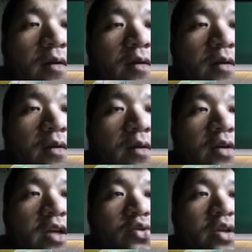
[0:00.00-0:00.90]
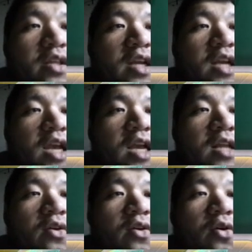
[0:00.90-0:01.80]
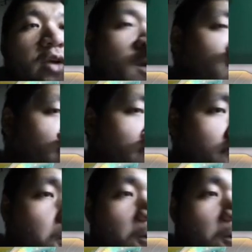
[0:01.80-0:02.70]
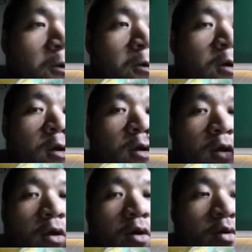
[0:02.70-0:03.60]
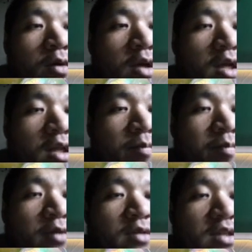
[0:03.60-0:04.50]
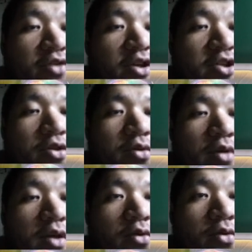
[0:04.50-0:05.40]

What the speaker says: Into a negate. Okay, so they bounced the treasure token too.